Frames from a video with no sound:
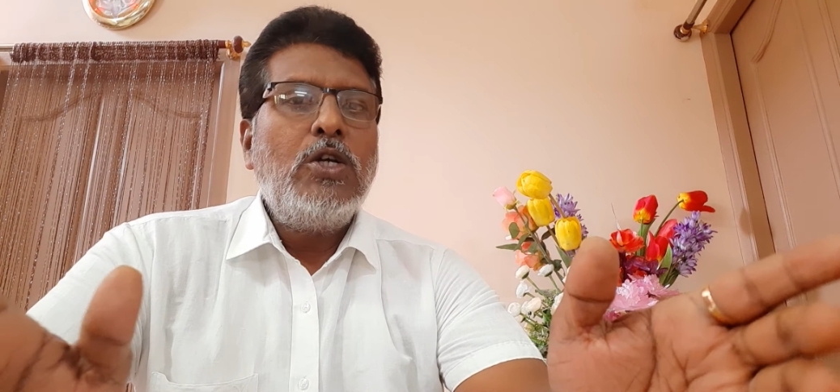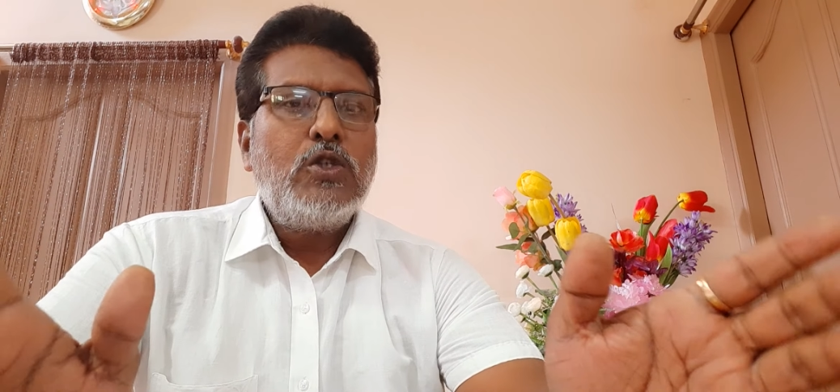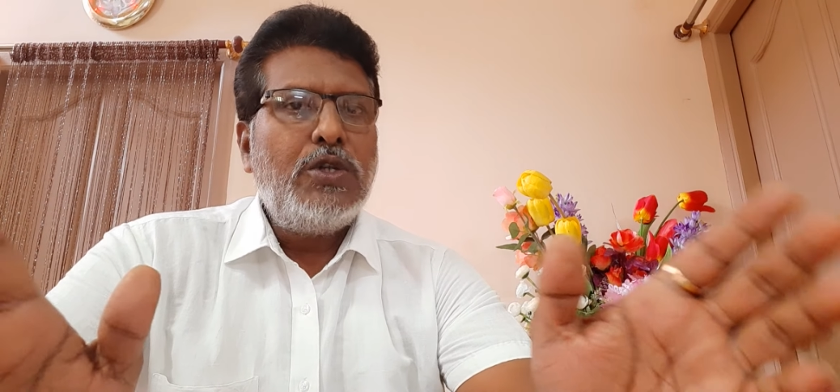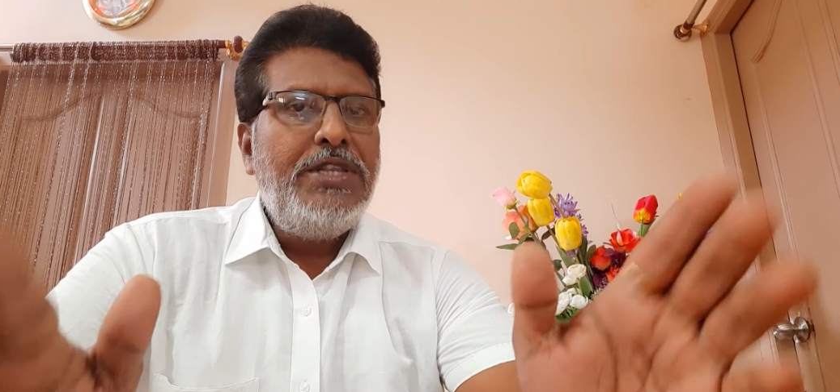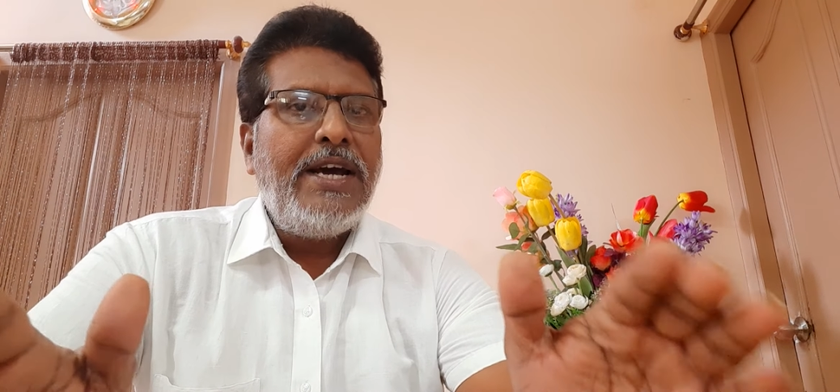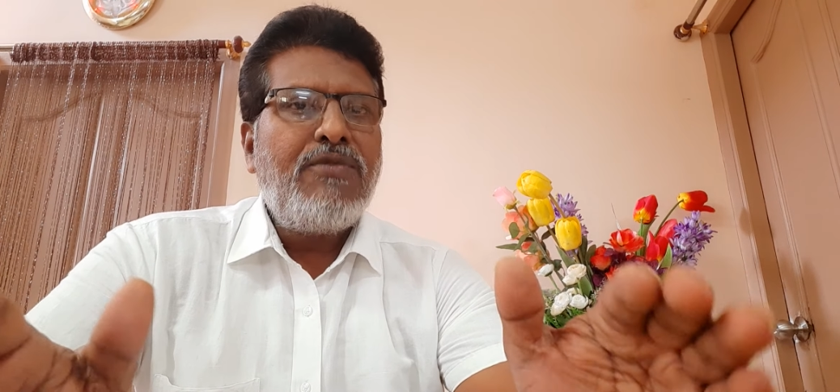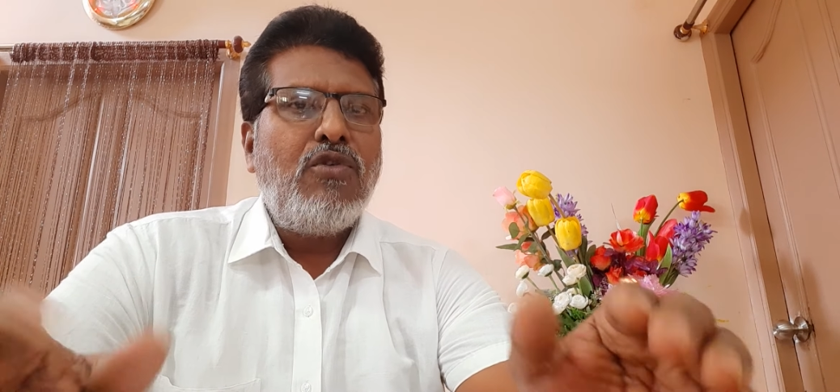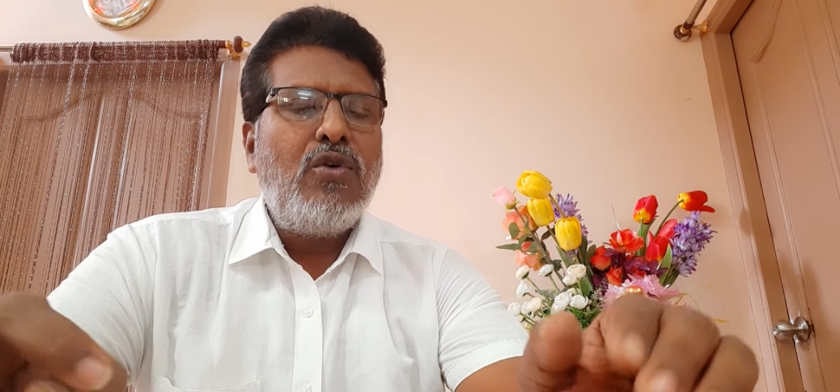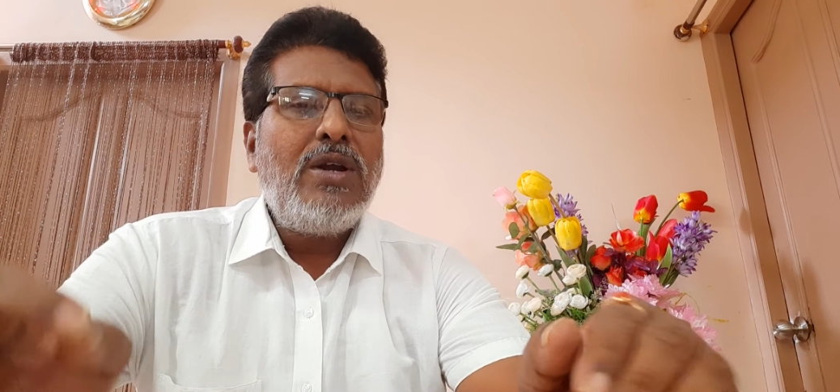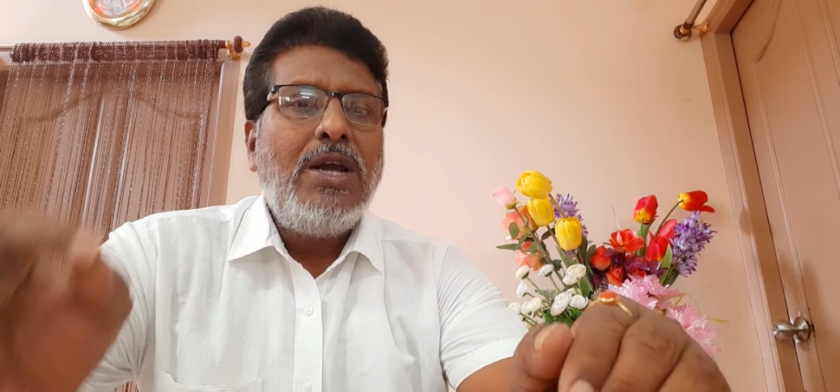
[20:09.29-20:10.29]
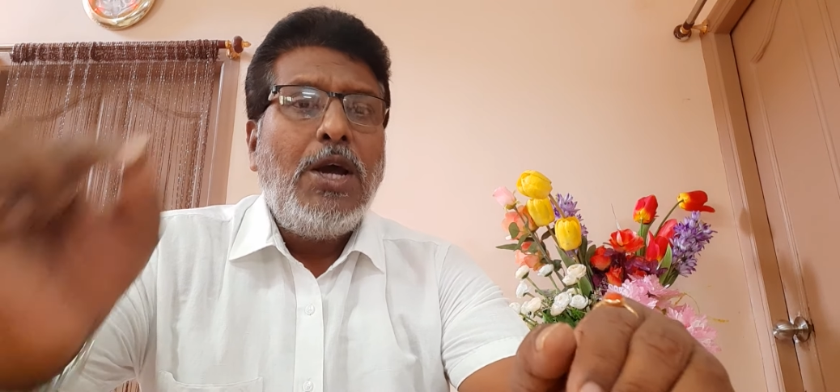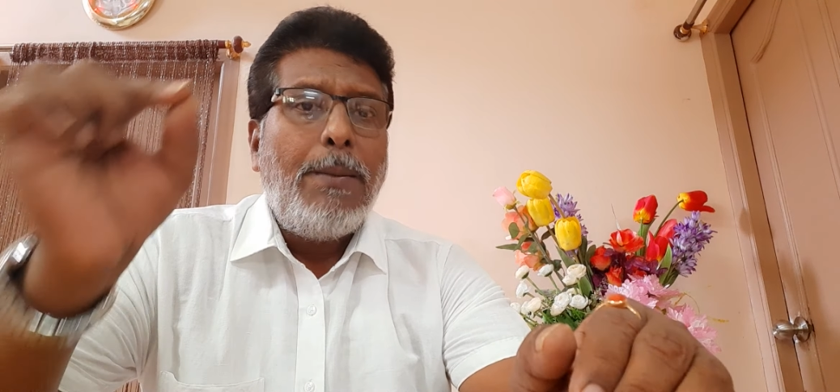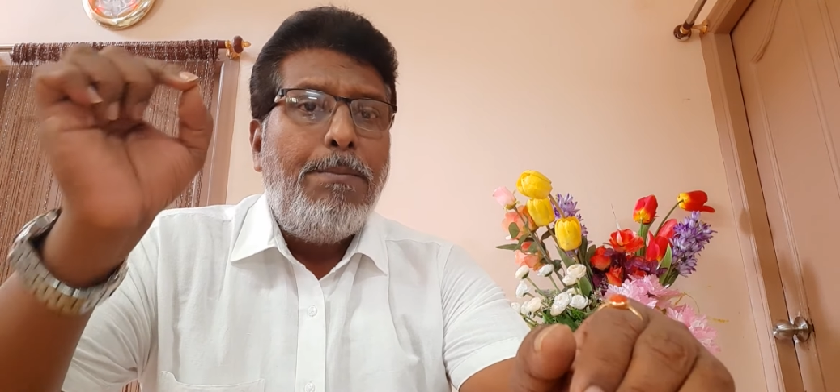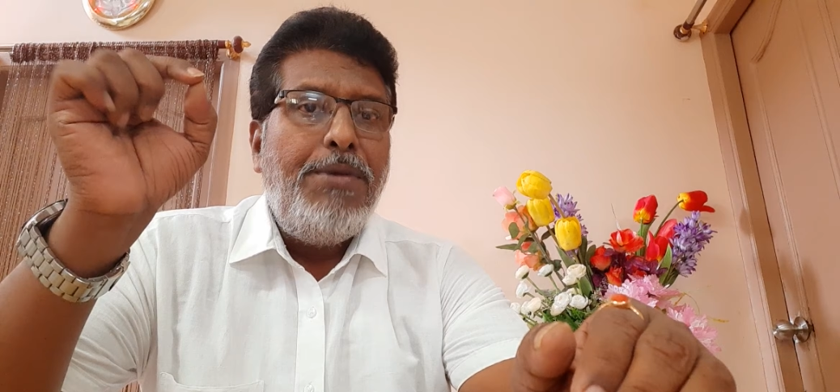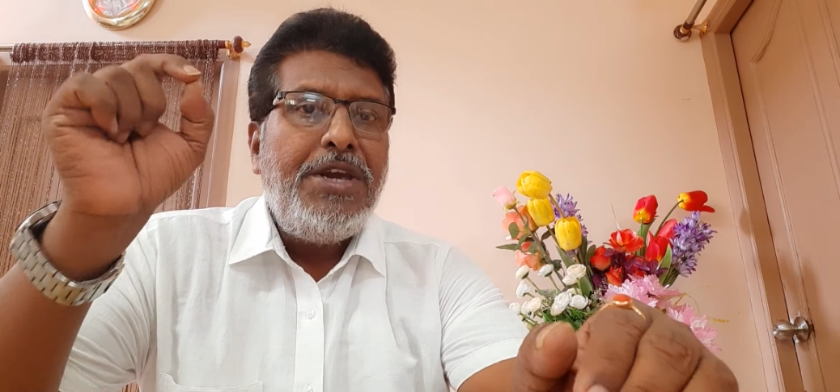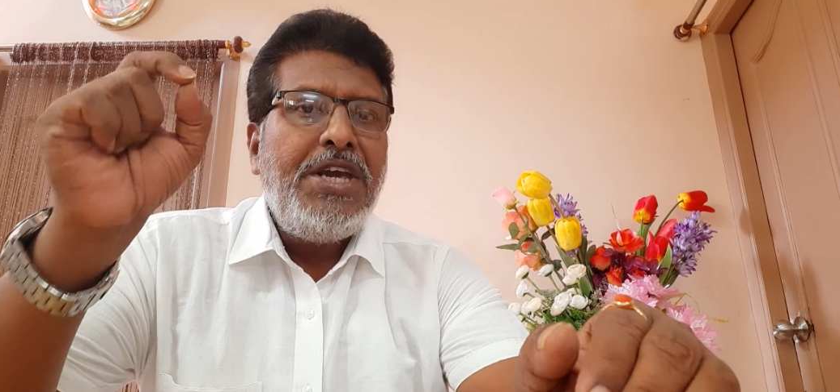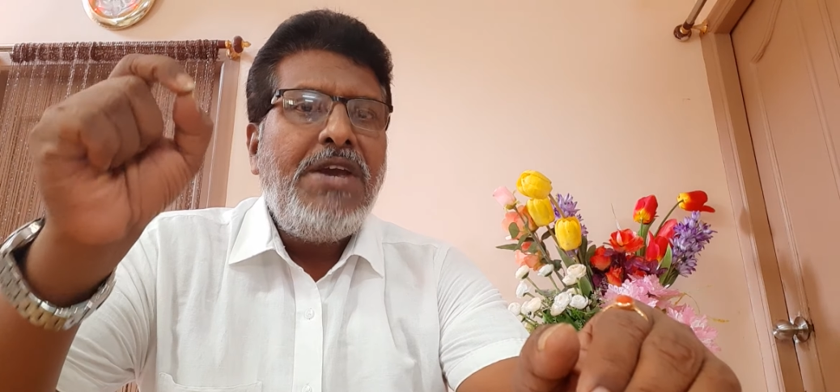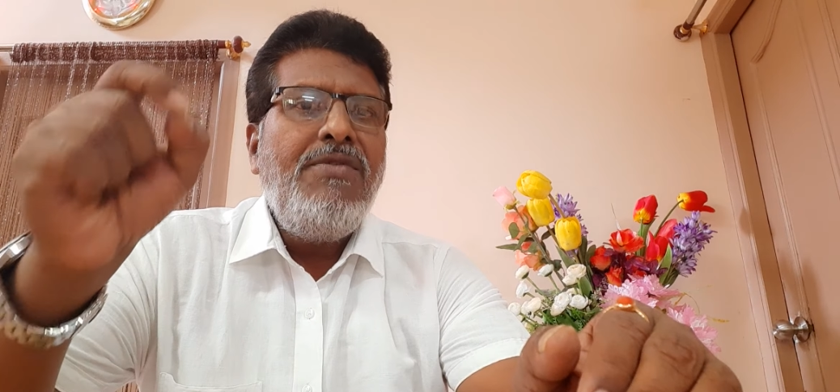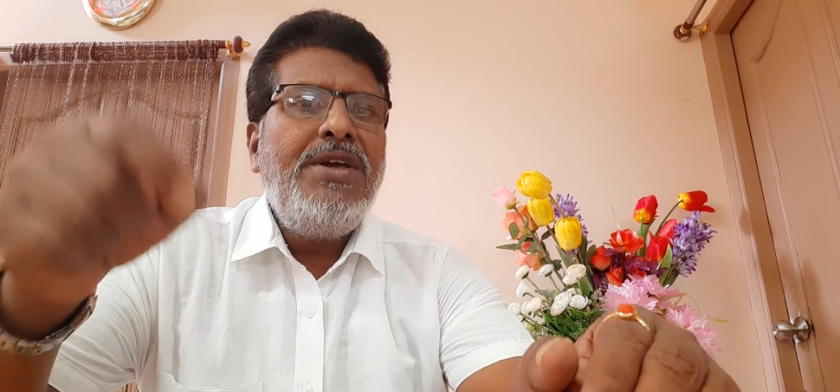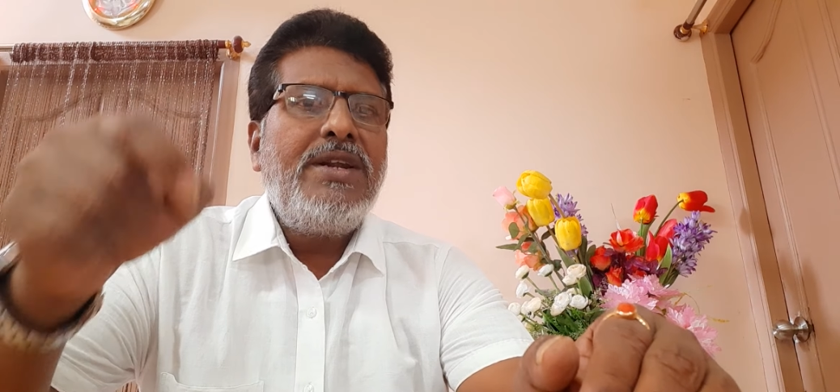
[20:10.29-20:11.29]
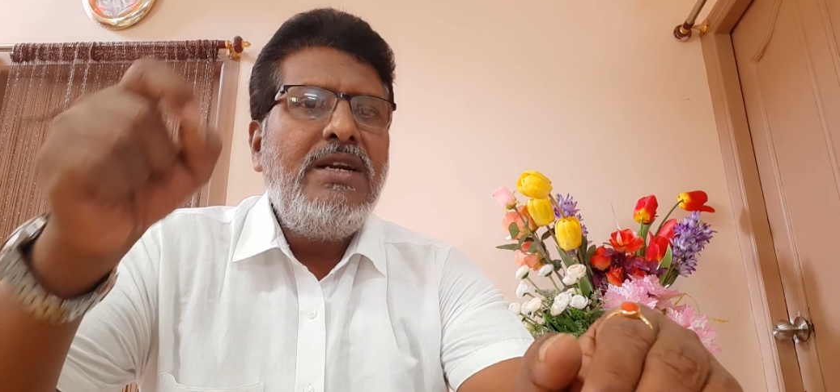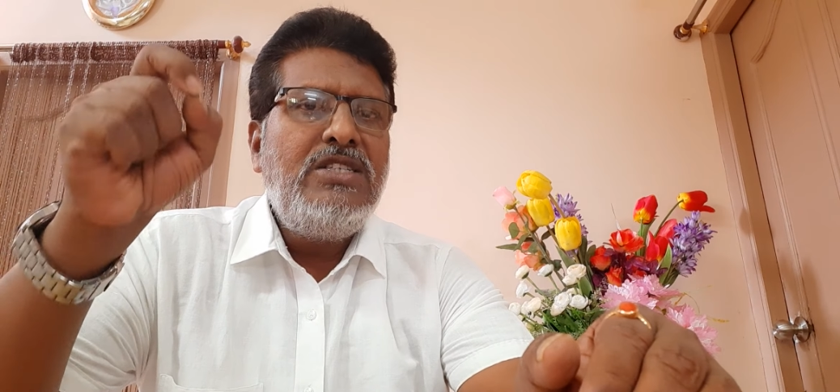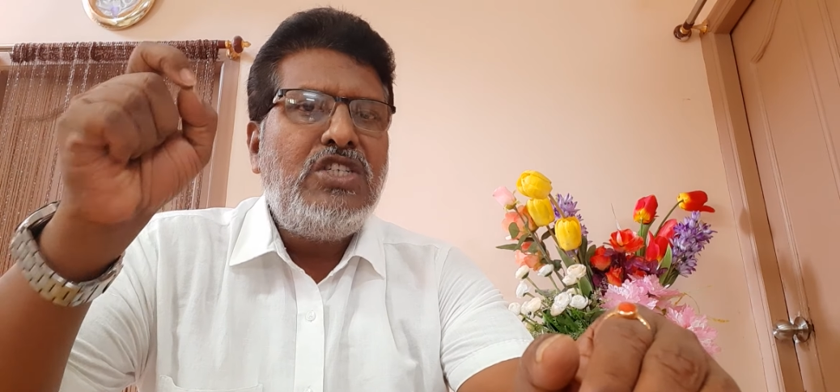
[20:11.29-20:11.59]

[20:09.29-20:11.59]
So therefore, behavioral